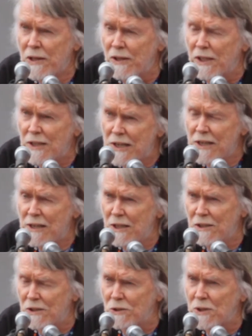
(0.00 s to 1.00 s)
That
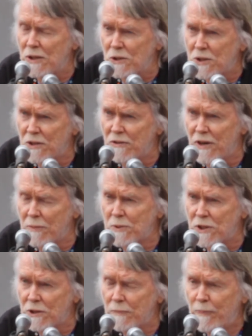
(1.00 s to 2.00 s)
clearly is, is
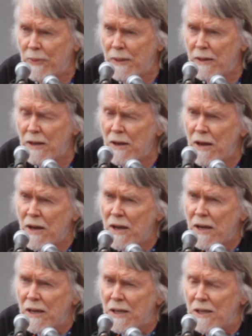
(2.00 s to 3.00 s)
corruption.
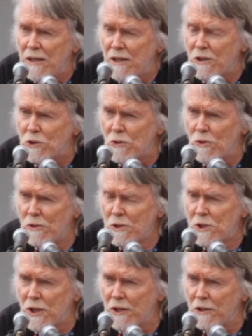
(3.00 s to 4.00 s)
He has
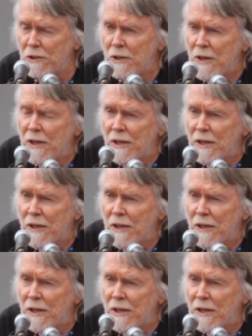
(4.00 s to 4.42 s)
also